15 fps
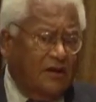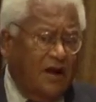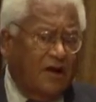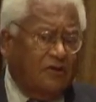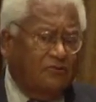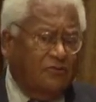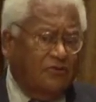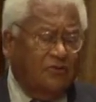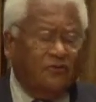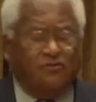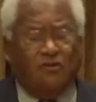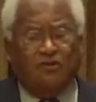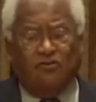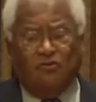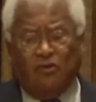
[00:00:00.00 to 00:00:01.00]
Congress
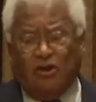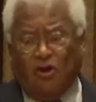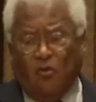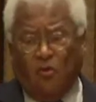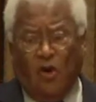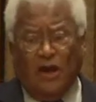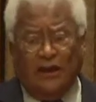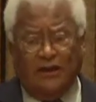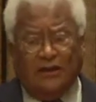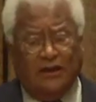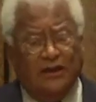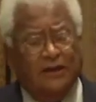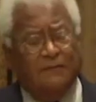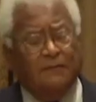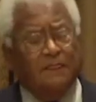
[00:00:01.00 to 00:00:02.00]
of Racial
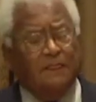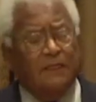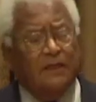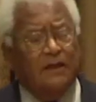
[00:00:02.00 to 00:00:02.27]
Equality,